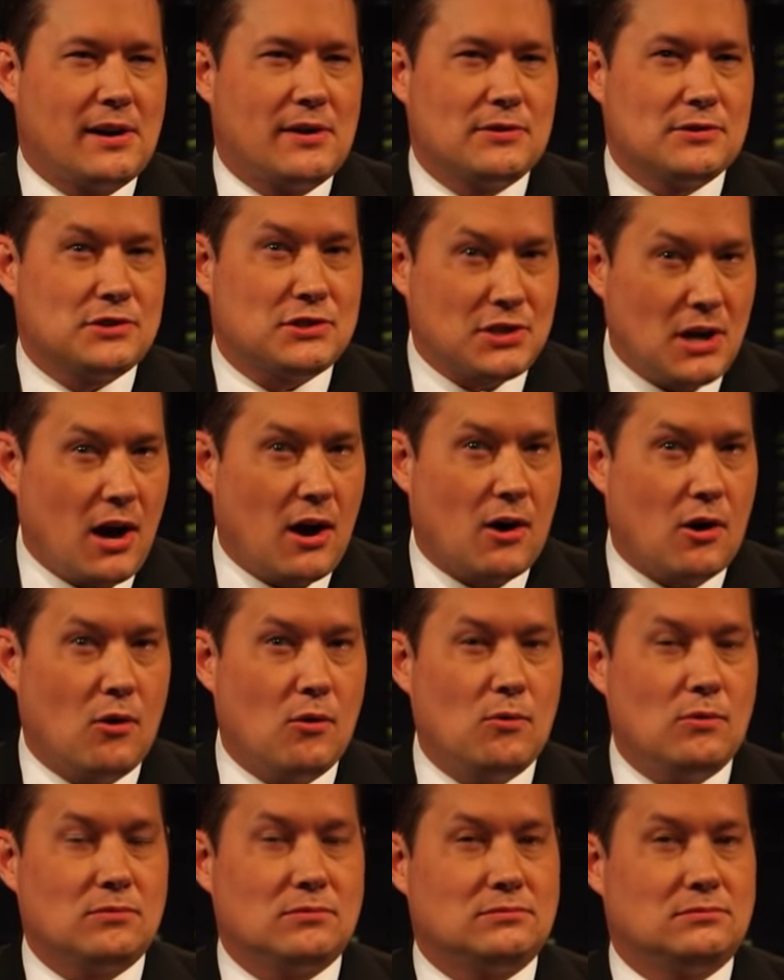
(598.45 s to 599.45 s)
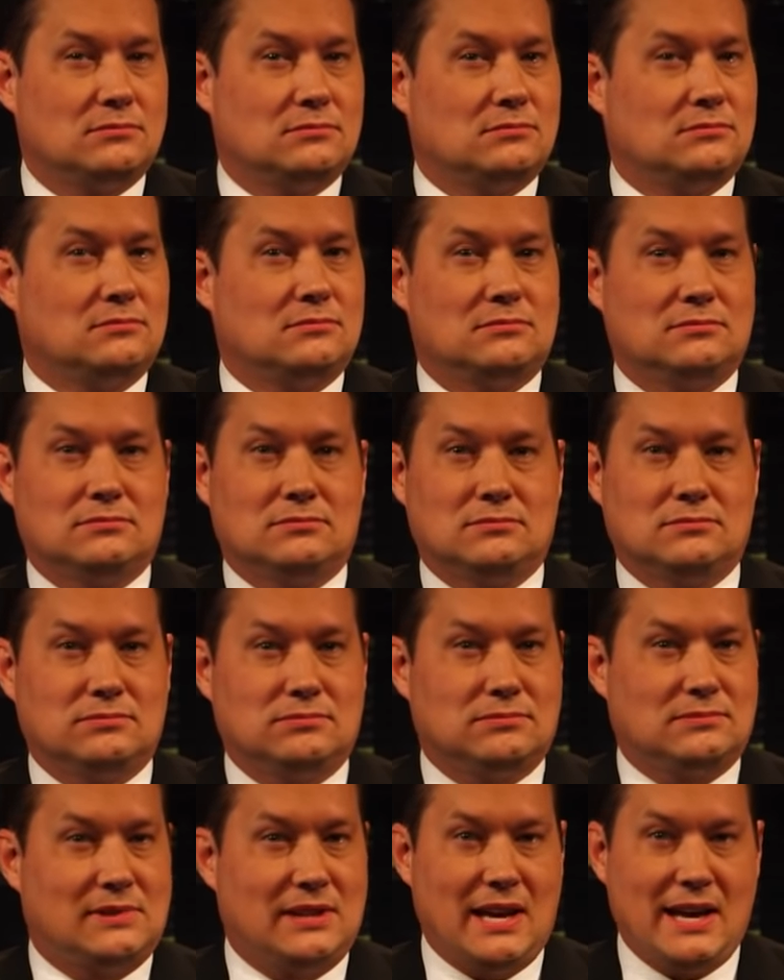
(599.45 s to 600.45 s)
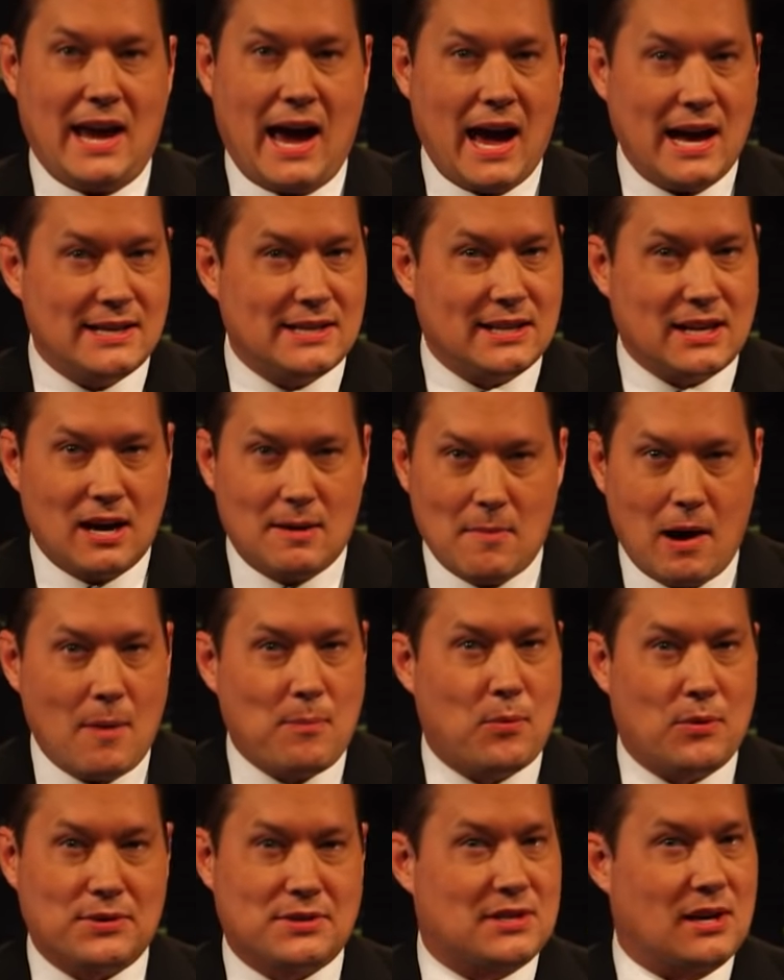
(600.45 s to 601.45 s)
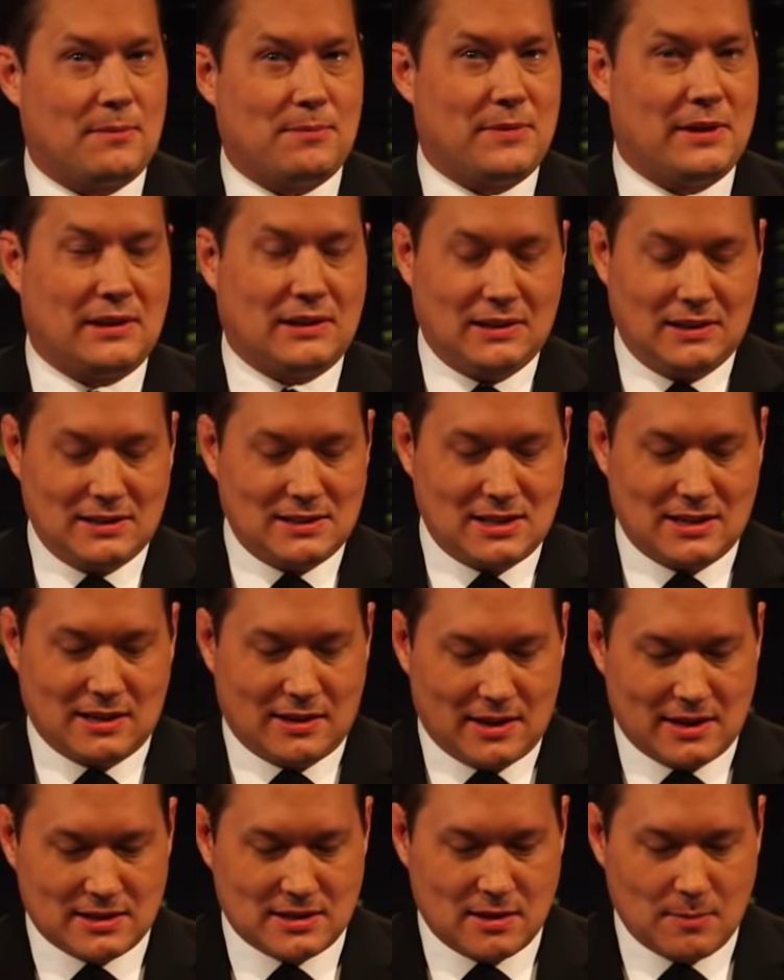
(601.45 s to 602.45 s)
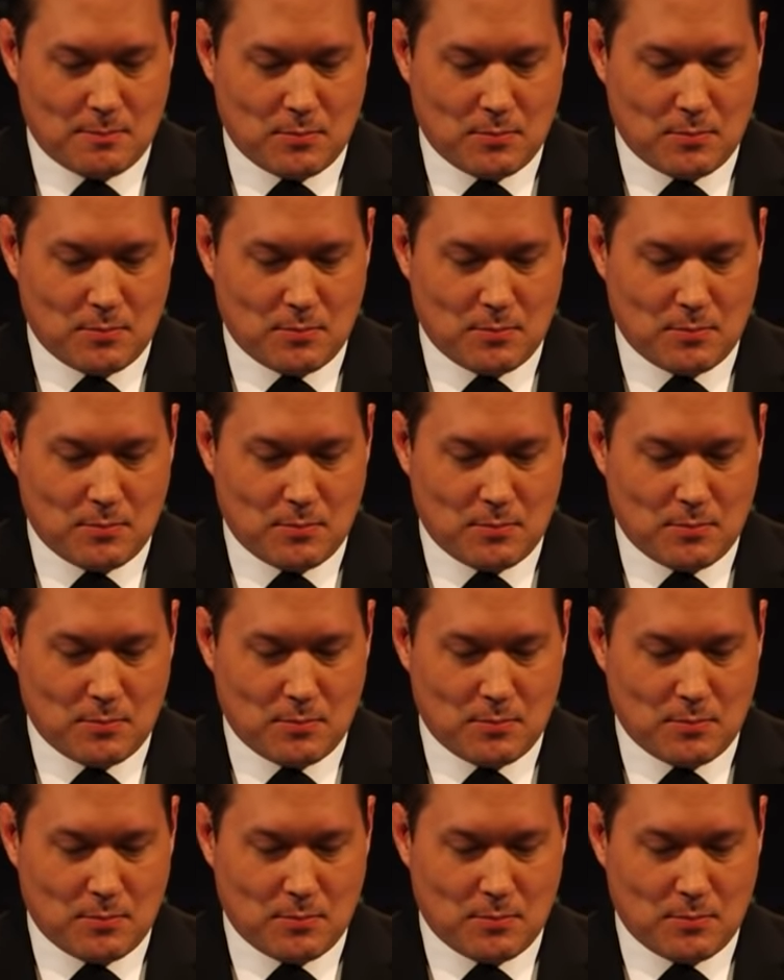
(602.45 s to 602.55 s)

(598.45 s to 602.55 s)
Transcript: So they had to come up with something. Listen to this. The